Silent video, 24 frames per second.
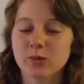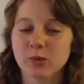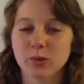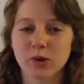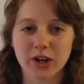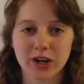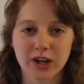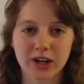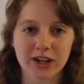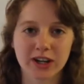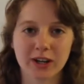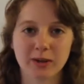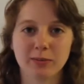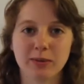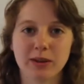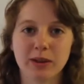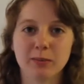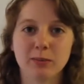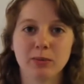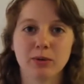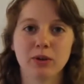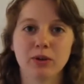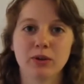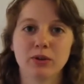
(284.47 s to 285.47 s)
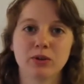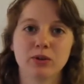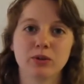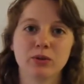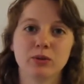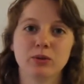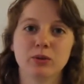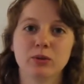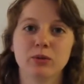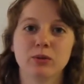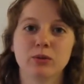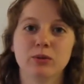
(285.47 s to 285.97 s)
we're going to need people
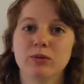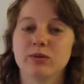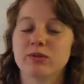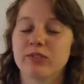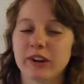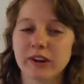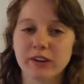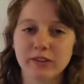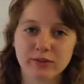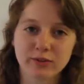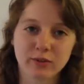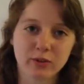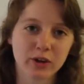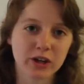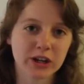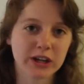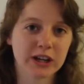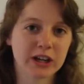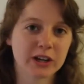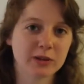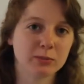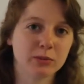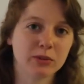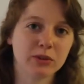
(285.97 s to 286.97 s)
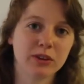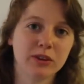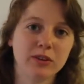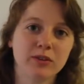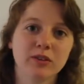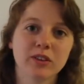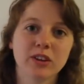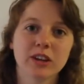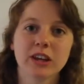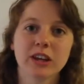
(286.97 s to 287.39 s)
who fight for it and believe